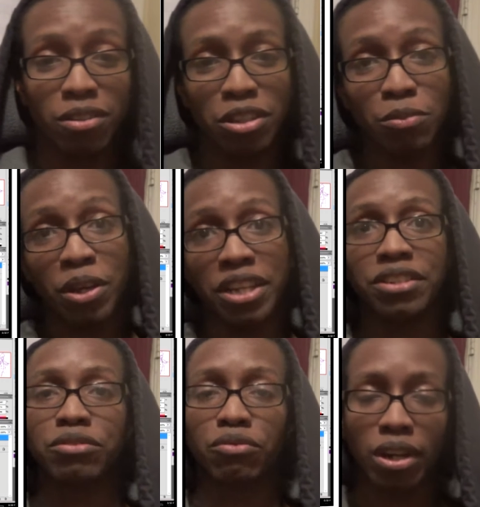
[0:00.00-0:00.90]
these
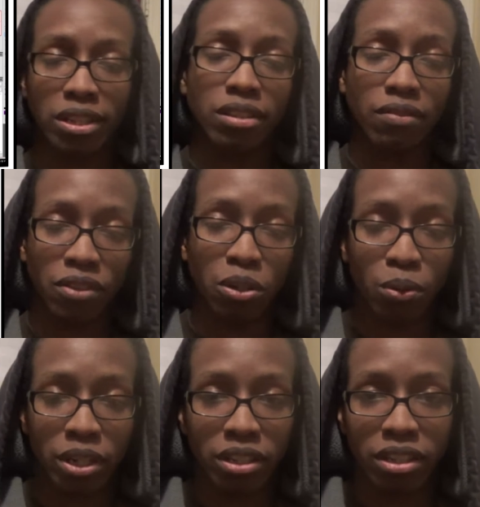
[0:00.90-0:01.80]
pages relatively
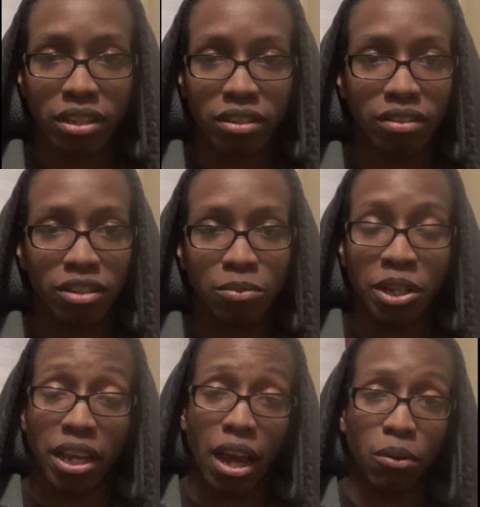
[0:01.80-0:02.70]
quickly instead of
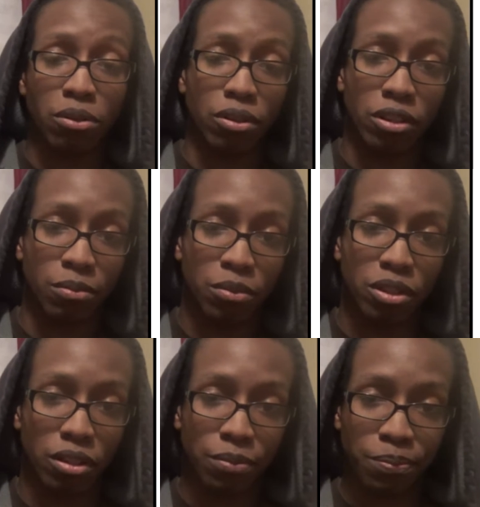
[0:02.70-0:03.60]
spending hours on them.
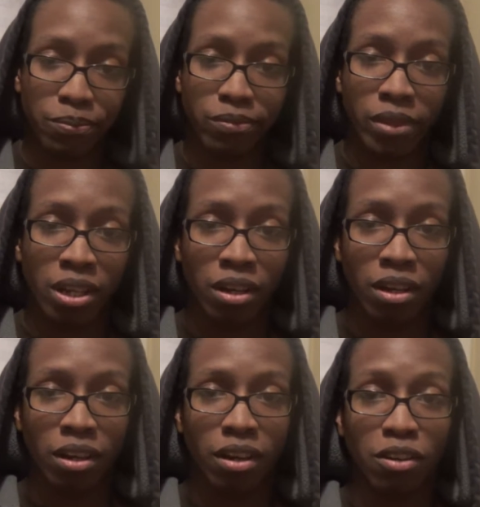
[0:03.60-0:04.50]
So
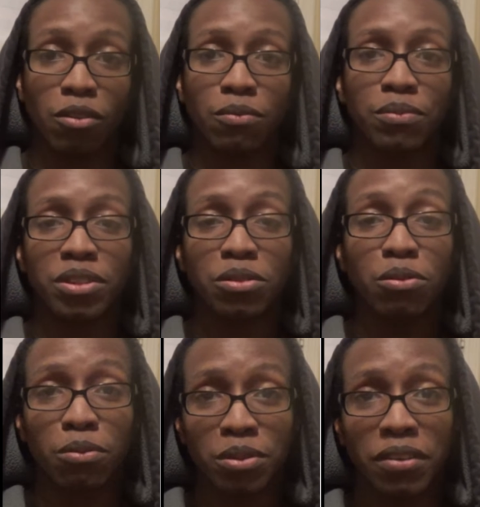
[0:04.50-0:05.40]
don't be
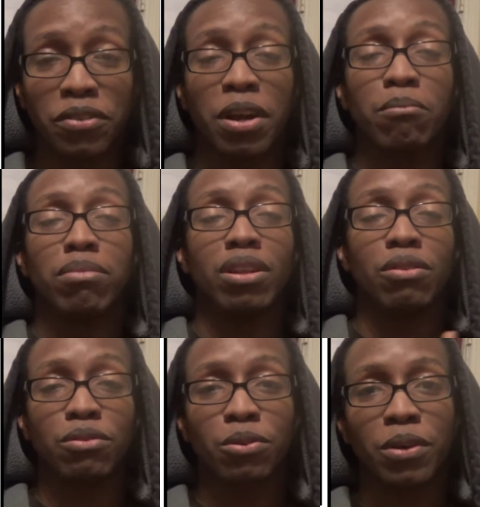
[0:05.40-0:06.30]
too upset if you're not
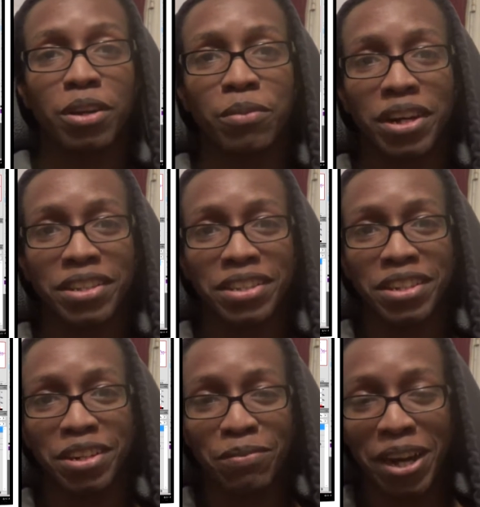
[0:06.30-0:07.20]
blown away by the
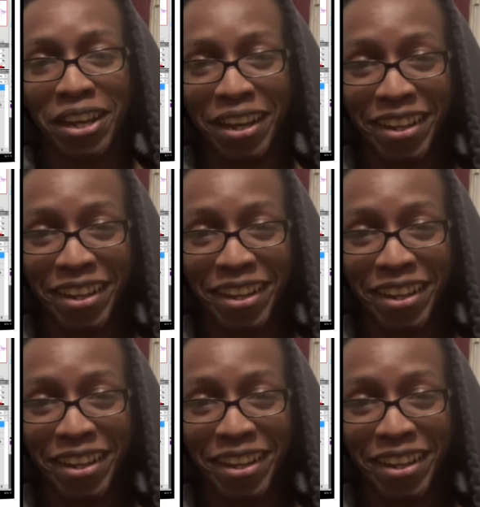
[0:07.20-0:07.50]
my